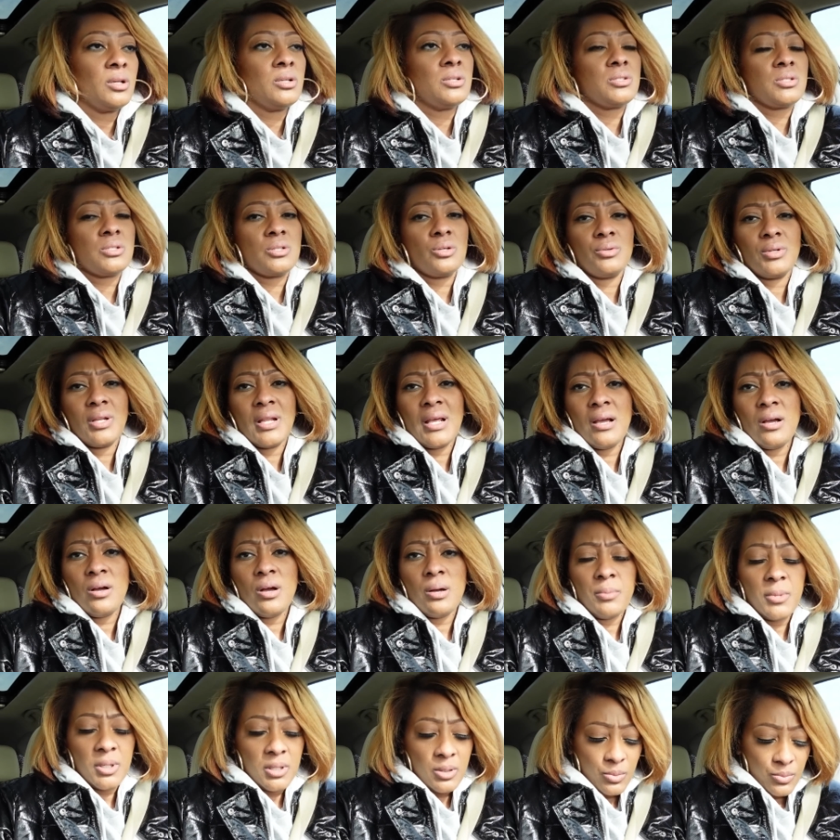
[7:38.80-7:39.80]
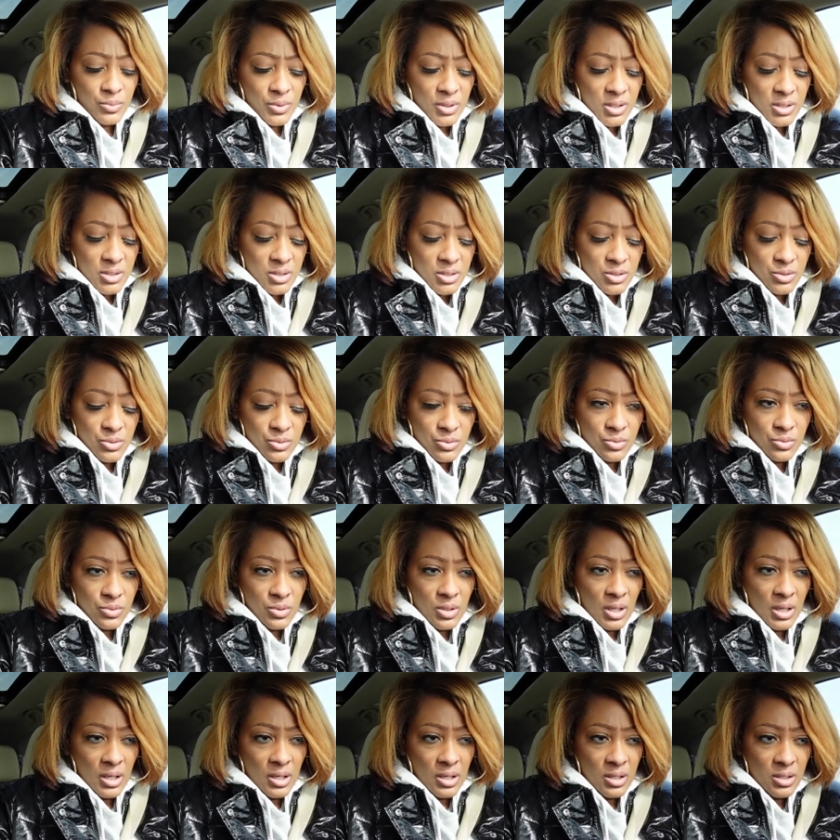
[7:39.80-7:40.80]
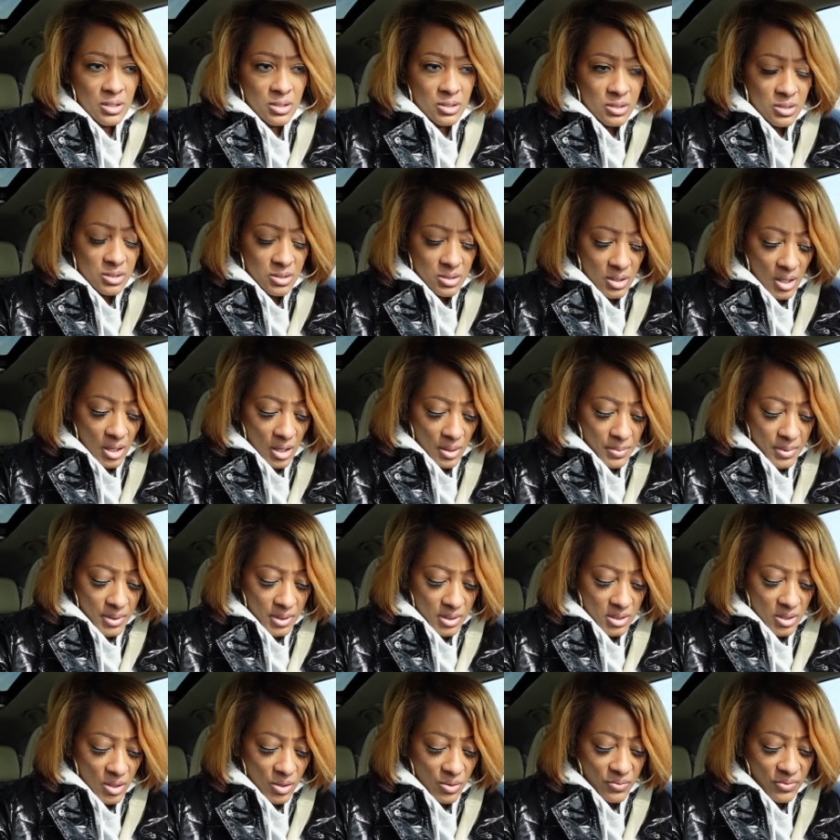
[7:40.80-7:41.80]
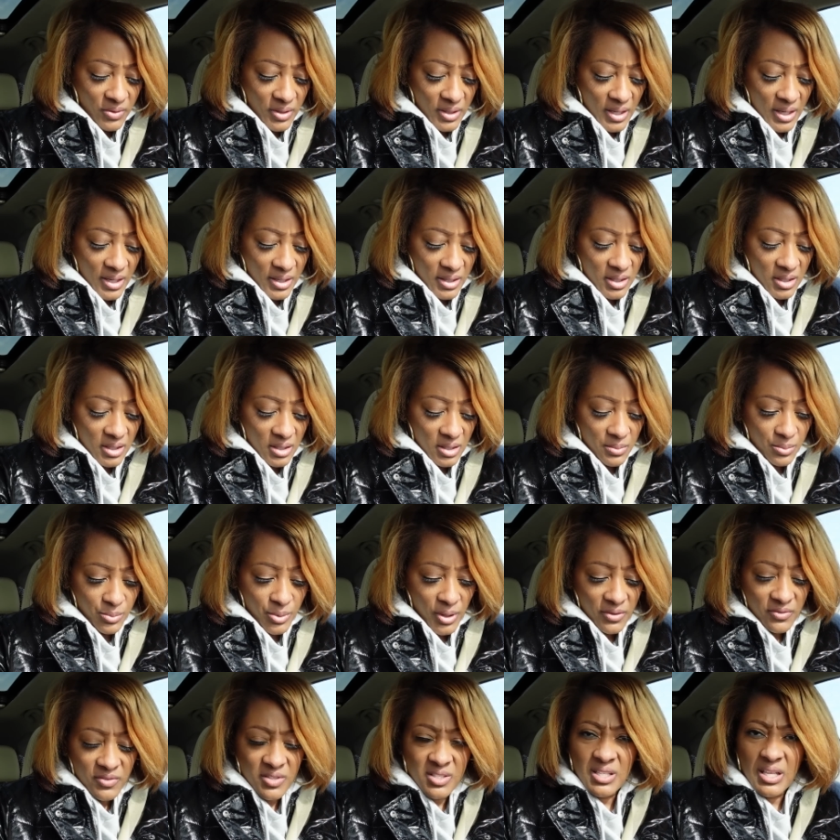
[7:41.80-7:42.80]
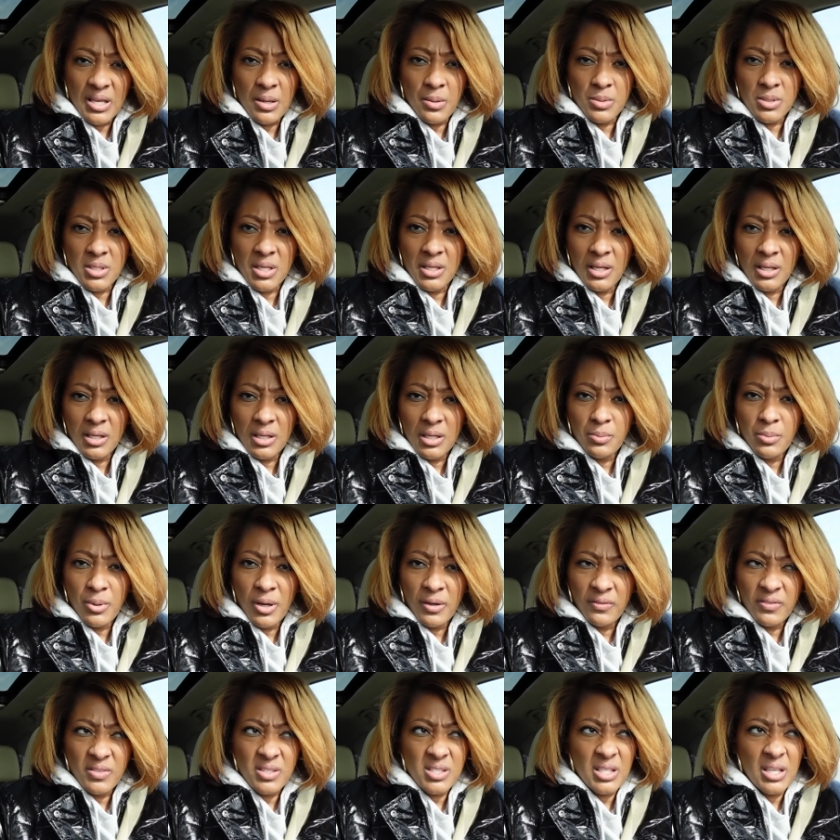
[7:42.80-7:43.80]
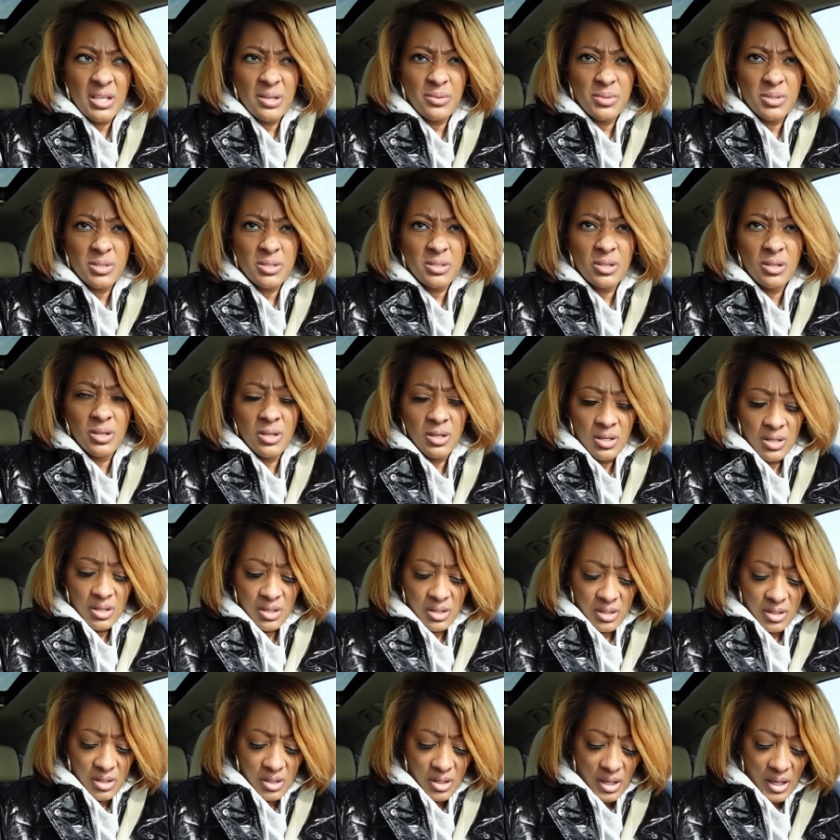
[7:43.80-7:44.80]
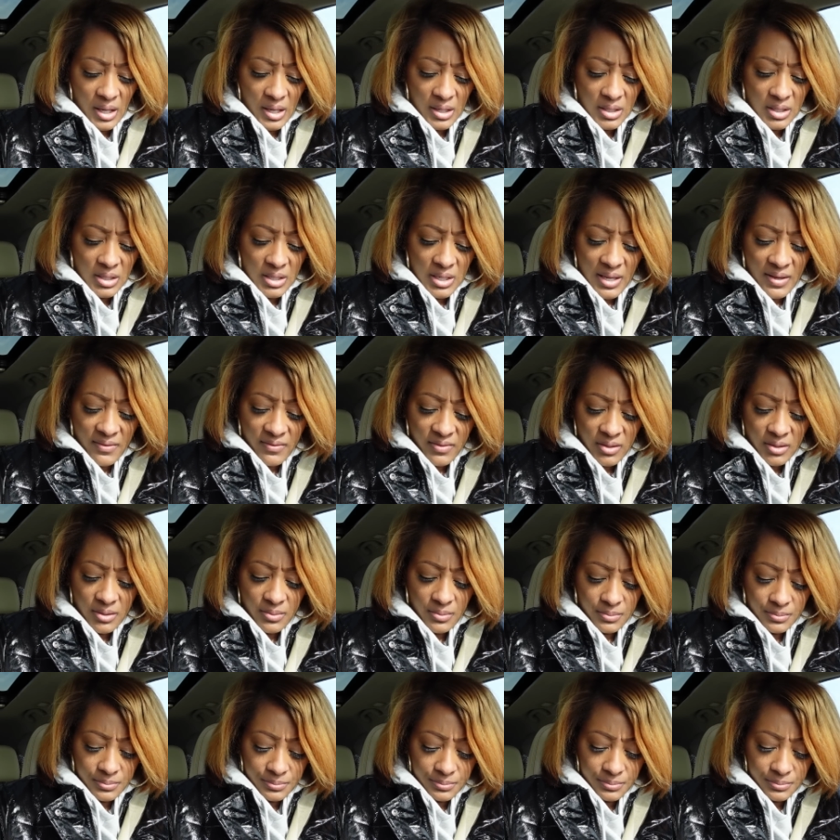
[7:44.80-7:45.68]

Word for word: So now I'm going to run to Starbucks. Hopefully I can get a breakfast sandwich. Can I get a breakfast sandwich at 11?